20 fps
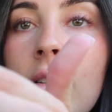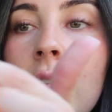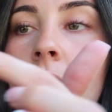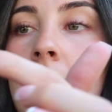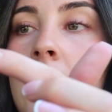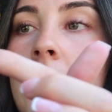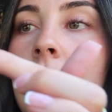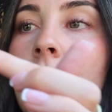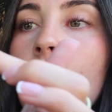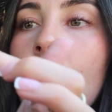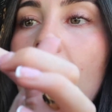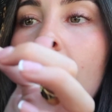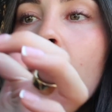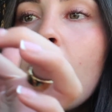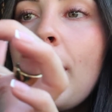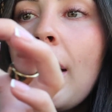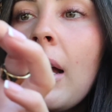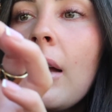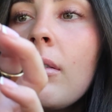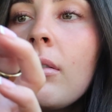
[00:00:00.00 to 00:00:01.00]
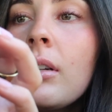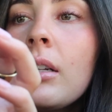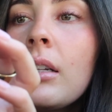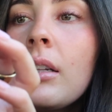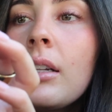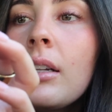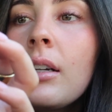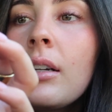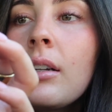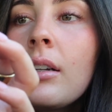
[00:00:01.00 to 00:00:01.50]
Let's see, do I have a bad one
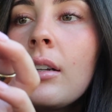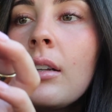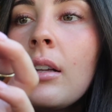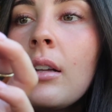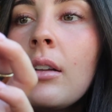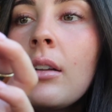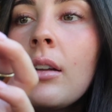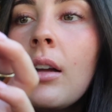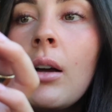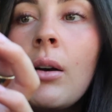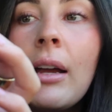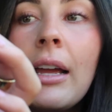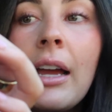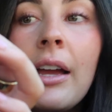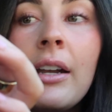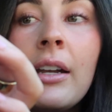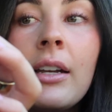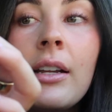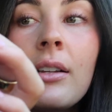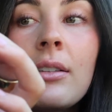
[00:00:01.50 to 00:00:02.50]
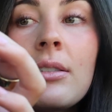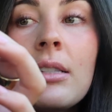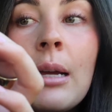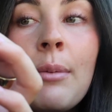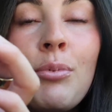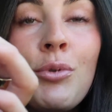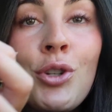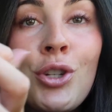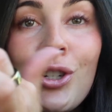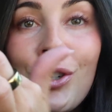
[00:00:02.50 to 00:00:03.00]
in there? Oh, I had an
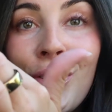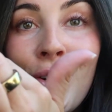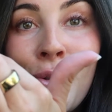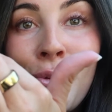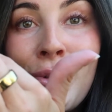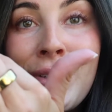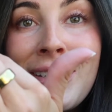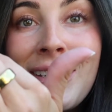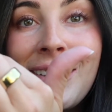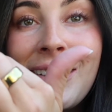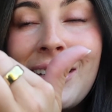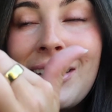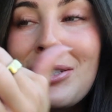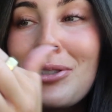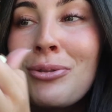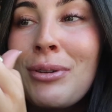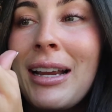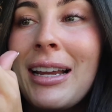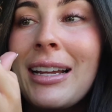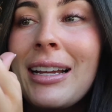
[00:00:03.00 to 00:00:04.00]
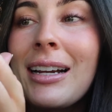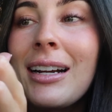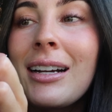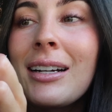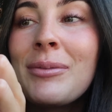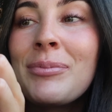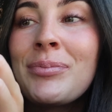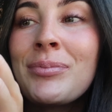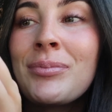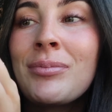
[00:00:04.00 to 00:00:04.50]
exceptional resilience right here.